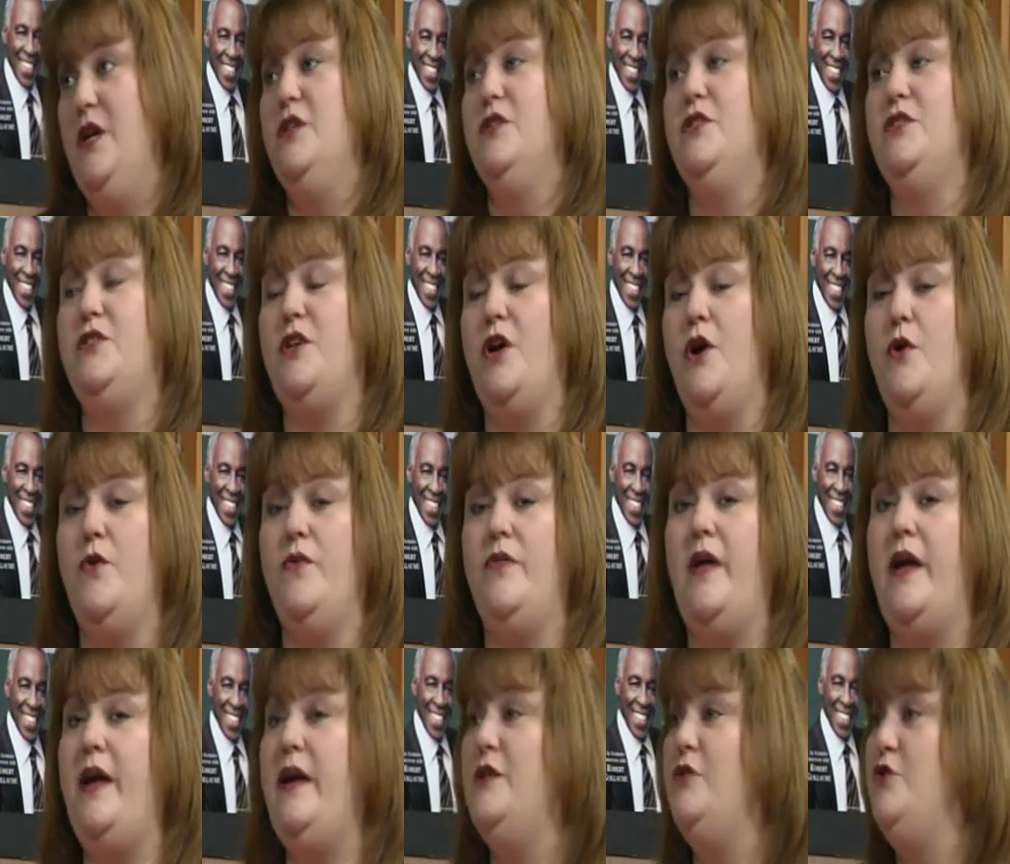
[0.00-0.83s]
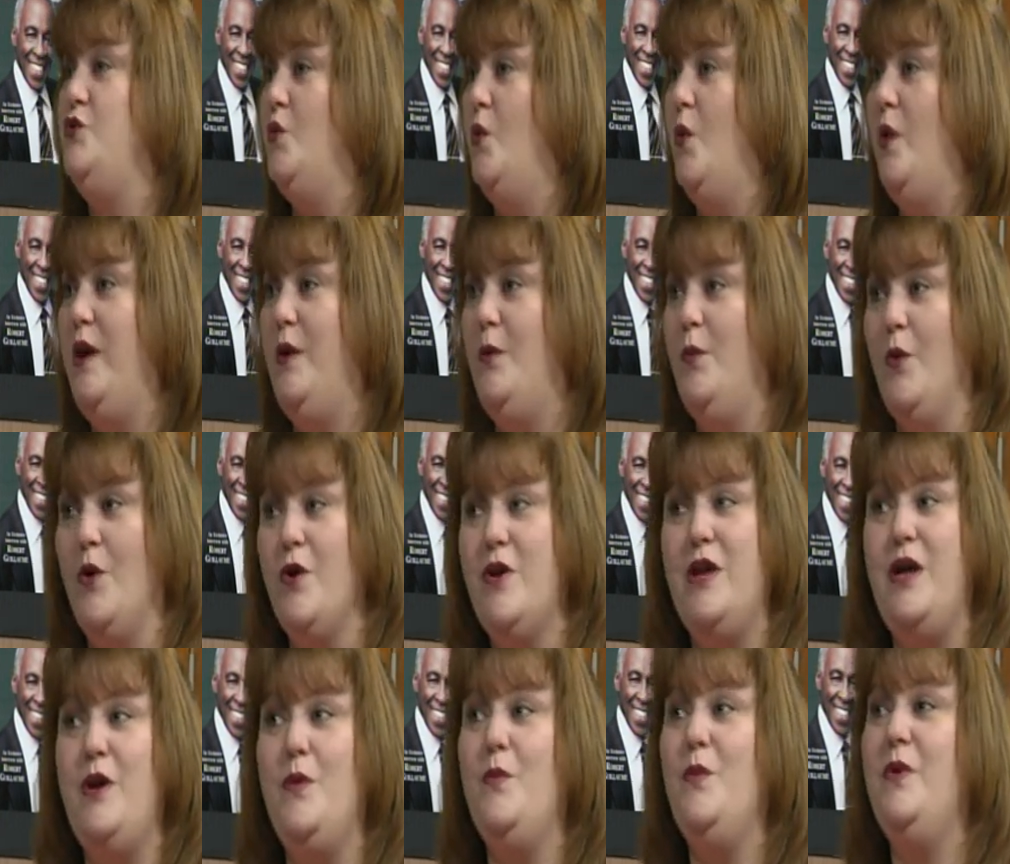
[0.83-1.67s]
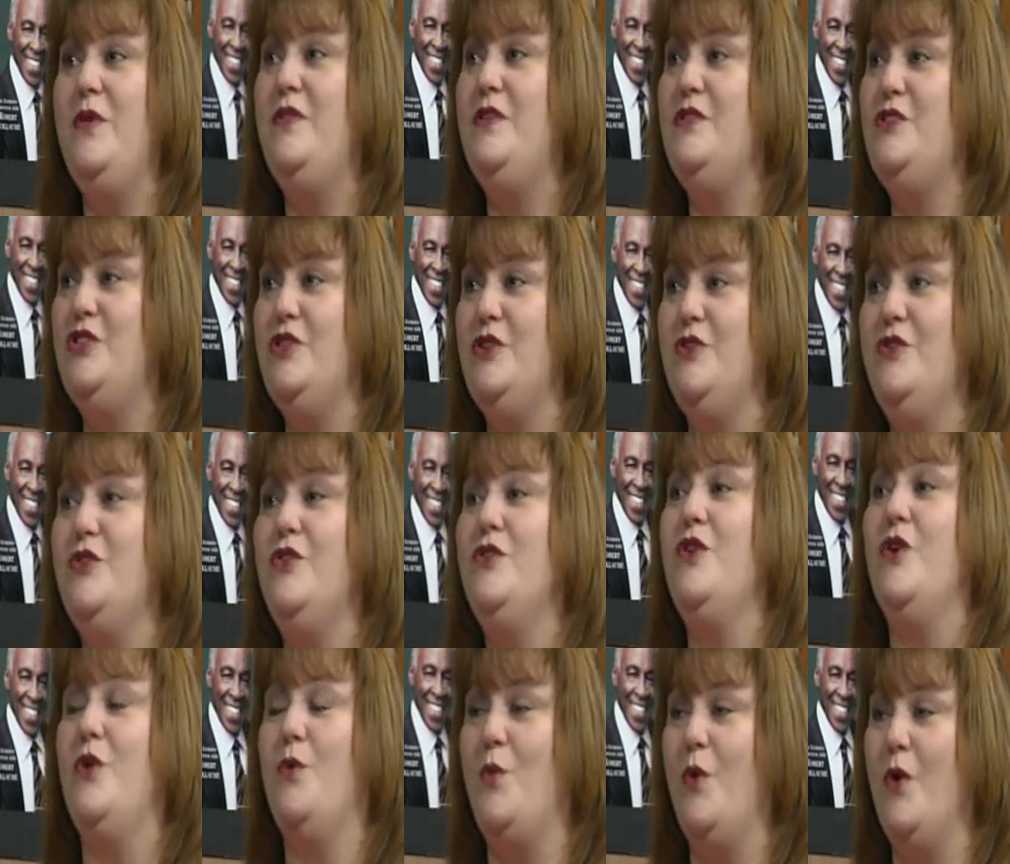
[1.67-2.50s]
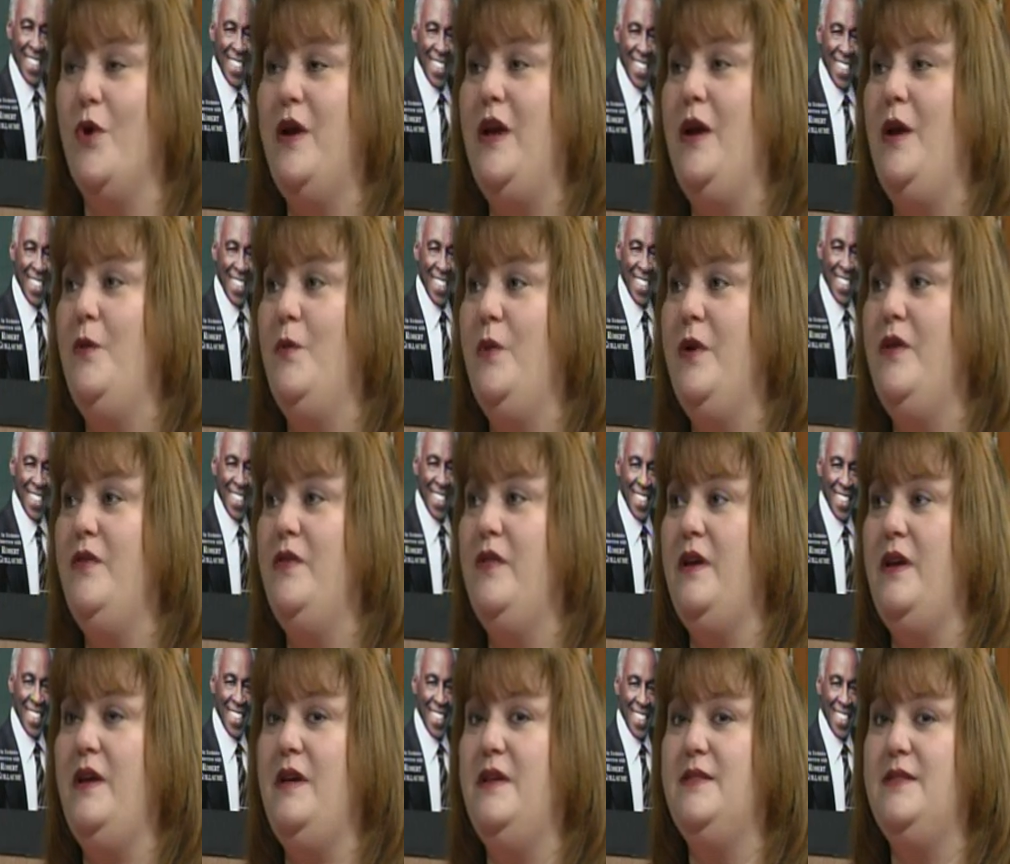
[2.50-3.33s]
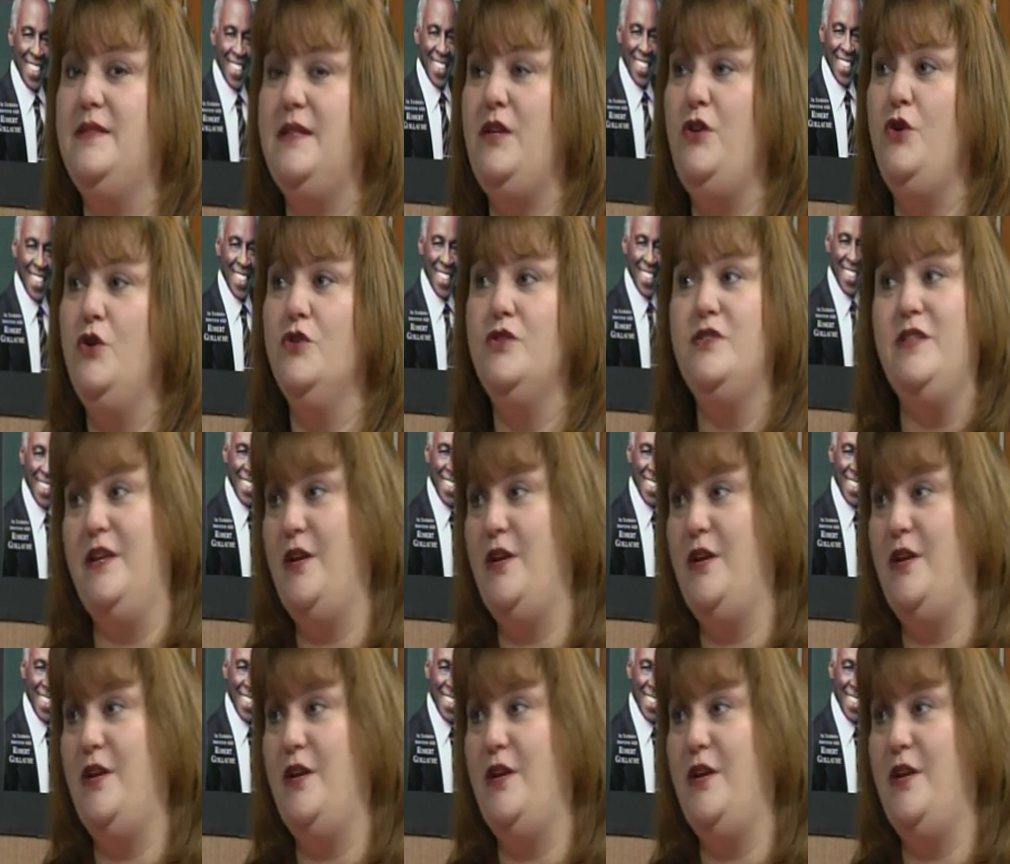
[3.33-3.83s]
So they enjoy working with the children or working with the seniors.